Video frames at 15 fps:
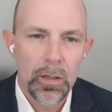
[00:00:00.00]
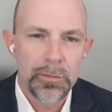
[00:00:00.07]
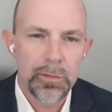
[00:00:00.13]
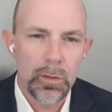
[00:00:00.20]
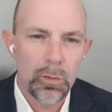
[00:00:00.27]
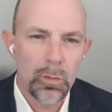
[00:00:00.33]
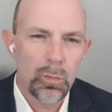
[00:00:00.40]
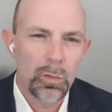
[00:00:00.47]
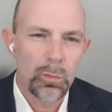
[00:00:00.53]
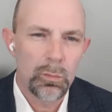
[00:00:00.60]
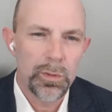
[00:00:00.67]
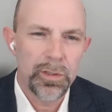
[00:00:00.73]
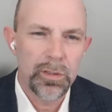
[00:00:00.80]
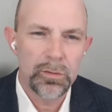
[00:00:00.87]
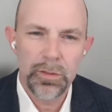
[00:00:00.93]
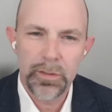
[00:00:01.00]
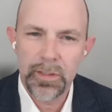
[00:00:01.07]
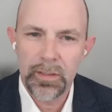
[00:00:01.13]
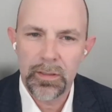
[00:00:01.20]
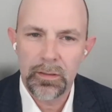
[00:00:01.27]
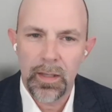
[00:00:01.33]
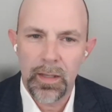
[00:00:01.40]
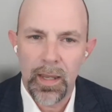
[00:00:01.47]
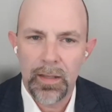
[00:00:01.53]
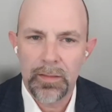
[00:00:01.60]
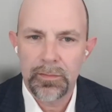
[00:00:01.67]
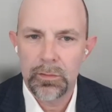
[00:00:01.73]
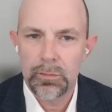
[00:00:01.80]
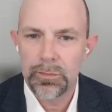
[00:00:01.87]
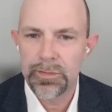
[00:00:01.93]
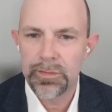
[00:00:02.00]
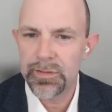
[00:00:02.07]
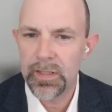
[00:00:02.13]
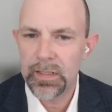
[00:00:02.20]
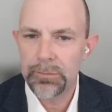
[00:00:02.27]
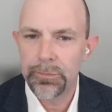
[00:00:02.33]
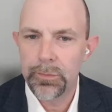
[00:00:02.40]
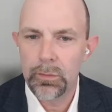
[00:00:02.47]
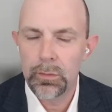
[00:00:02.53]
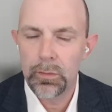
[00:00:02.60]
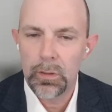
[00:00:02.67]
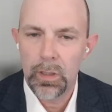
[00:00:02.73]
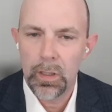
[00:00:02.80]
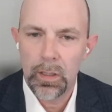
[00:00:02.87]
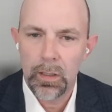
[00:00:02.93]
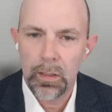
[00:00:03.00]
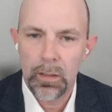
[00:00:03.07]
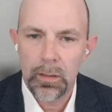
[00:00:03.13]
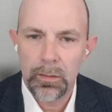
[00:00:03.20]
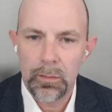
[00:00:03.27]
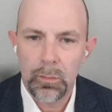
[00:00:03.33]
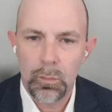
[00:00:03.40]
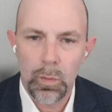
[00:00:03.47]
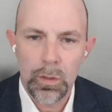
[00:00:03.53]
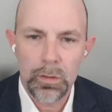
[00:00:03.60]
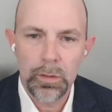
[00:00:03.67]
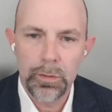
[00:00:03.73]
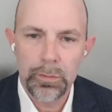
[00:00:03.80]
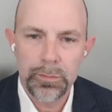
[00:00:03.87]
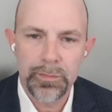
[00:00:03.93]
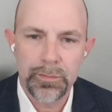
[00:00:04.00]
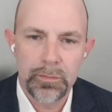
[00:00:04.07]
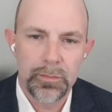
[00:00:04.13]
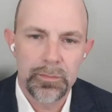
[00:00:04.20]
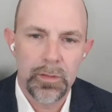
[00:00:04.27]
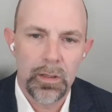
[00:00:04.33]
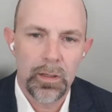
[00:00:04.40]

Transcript: So we're really looking at those stateful uh, workloads,